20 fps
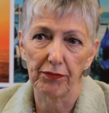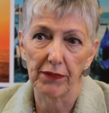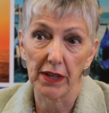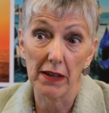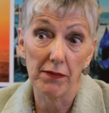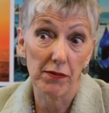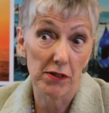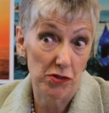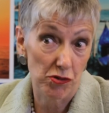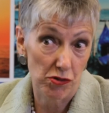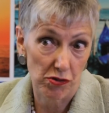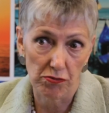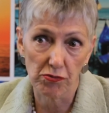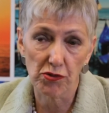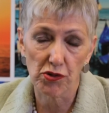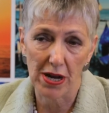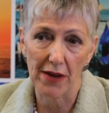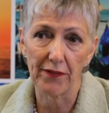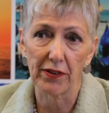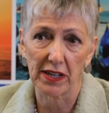in the
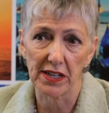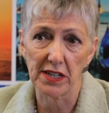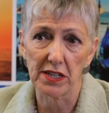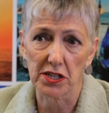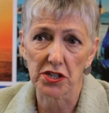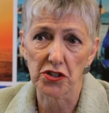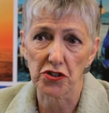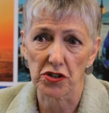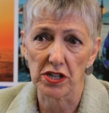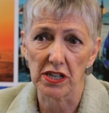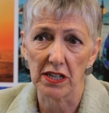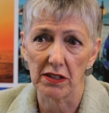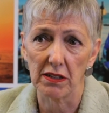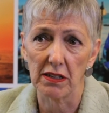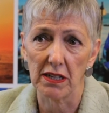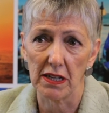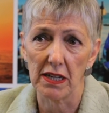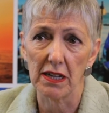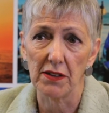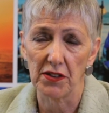travel industry
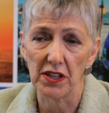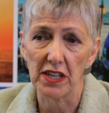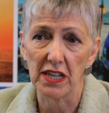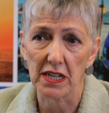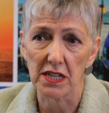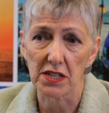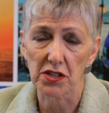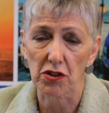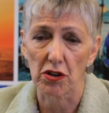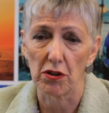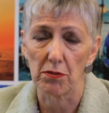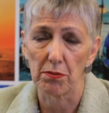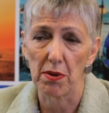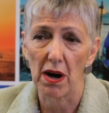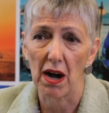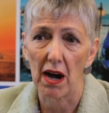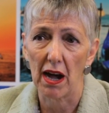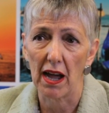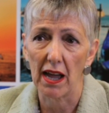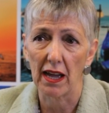in the years gone
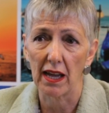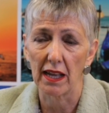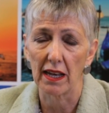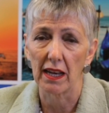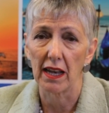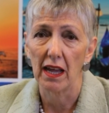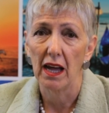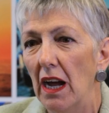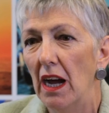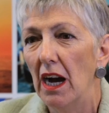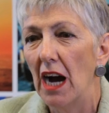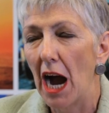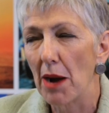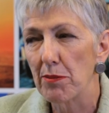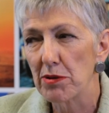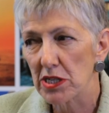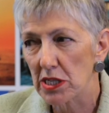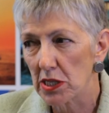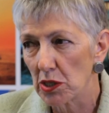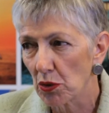by, and I
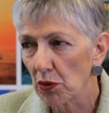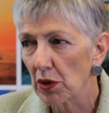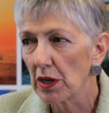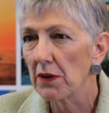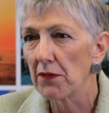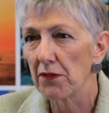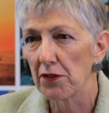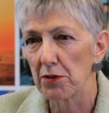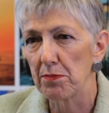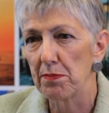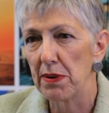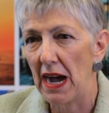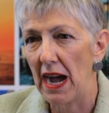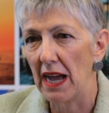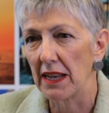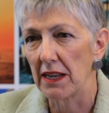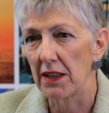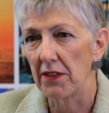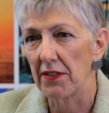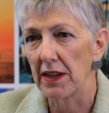was looking for a
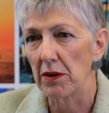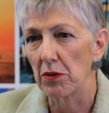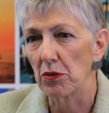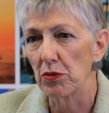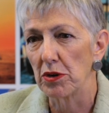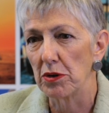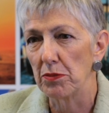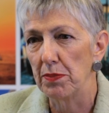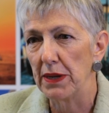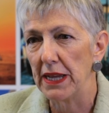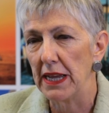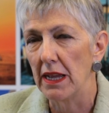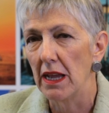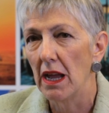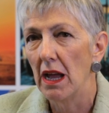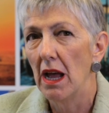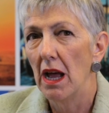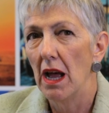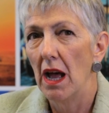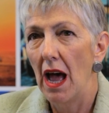partner that would be
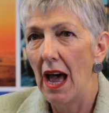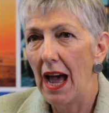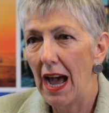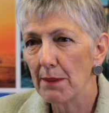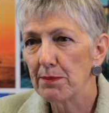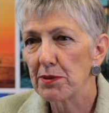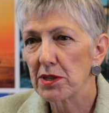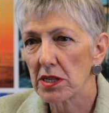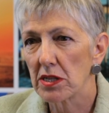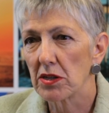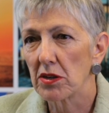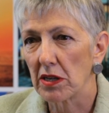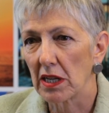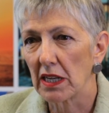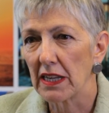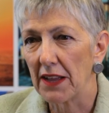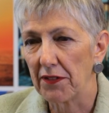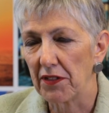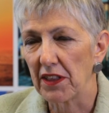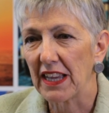
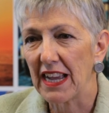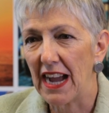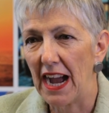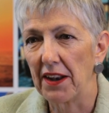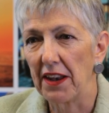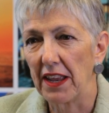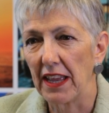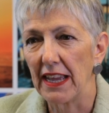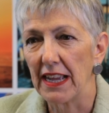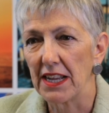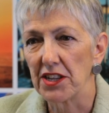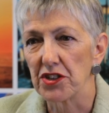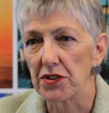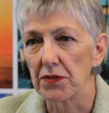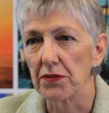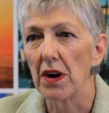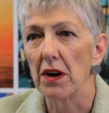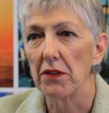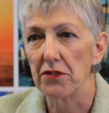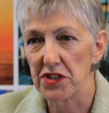absolutely at the cutting edge
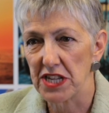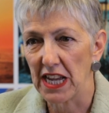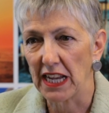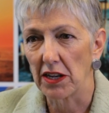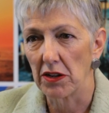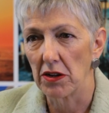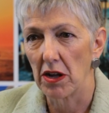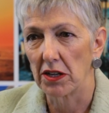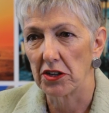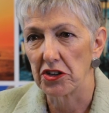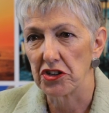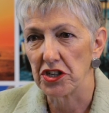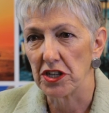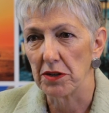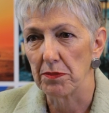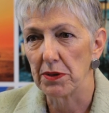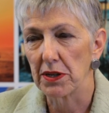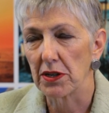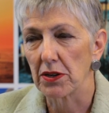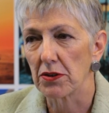of
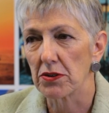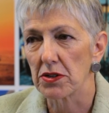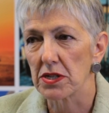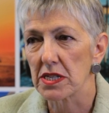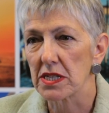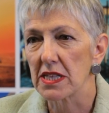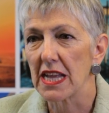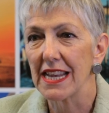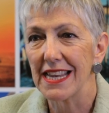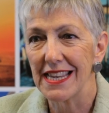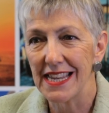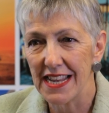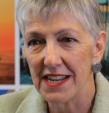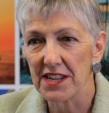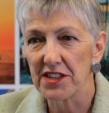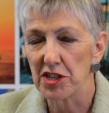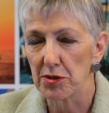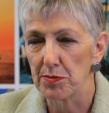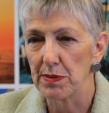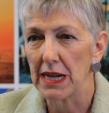technology, because they
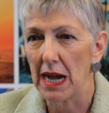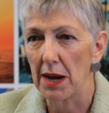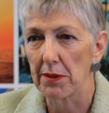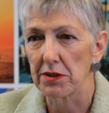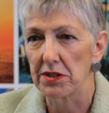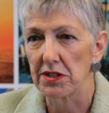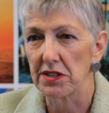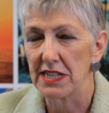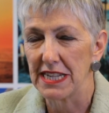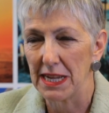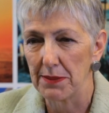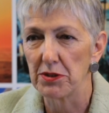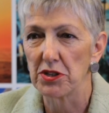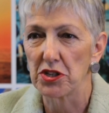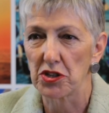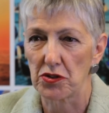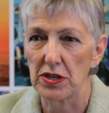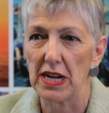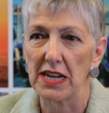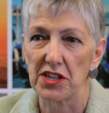needed to be able to
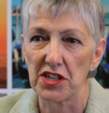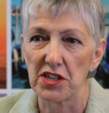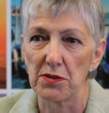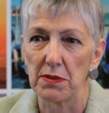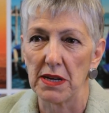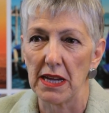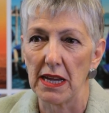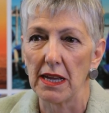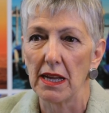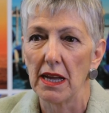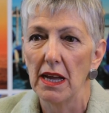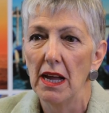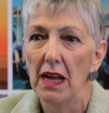demonstrate to me